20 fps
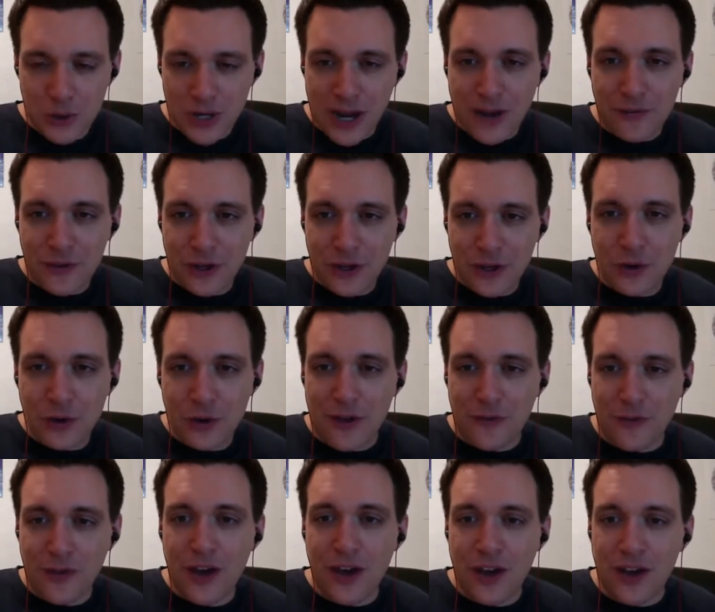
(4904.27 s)
But you'd
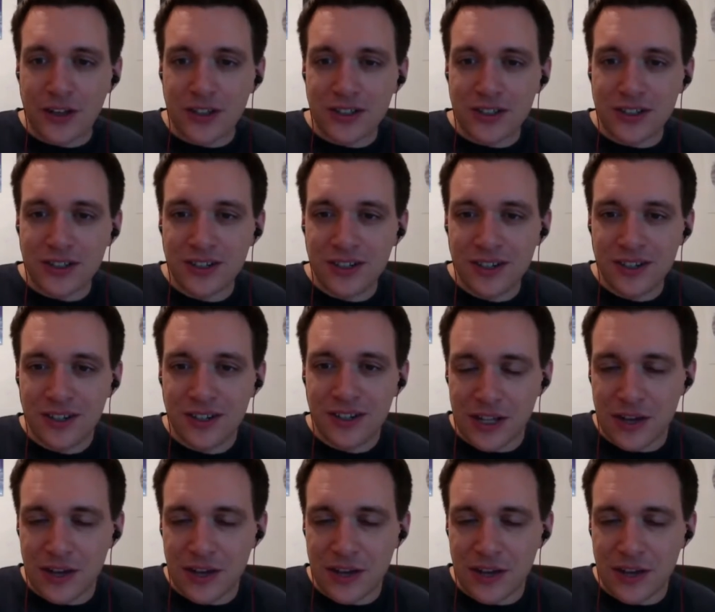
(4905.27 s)
have to do that
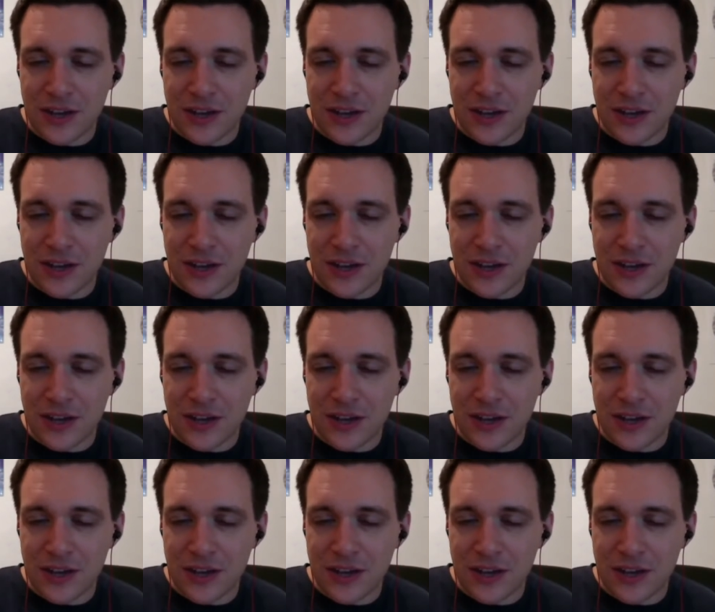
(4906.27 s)
first.